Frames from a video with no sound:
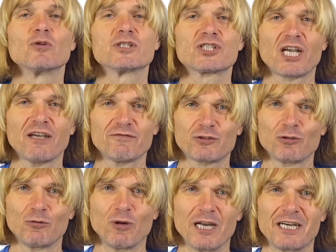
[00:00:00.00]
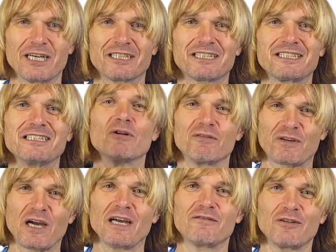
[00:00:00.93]
which have to work with
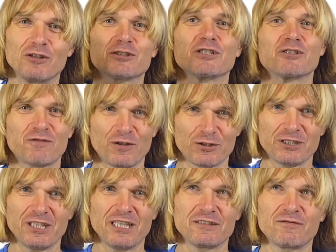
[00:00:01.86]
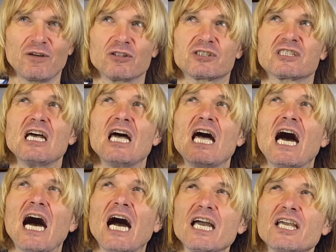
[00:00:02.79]
high voltage 48 volts.
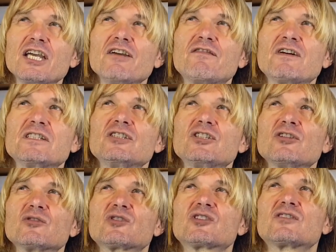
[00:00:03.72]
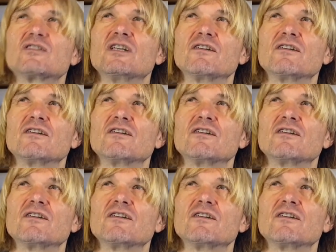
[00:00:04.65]
I even used